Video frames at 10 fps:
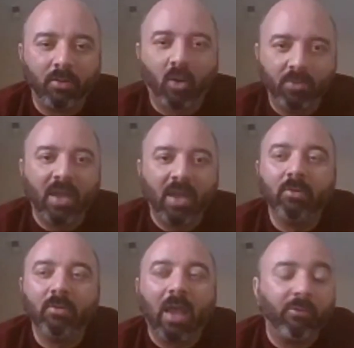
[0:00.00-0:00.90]
that
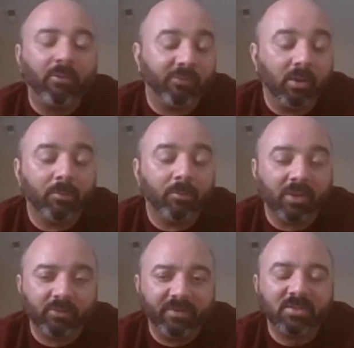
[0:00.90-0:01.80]
note, I was real impressed
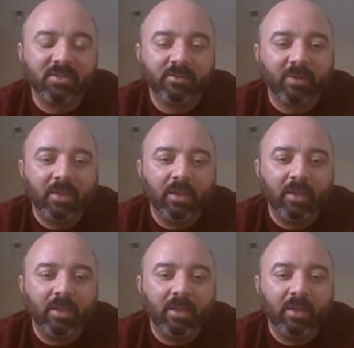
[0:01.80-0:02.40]
with Visions. I mean,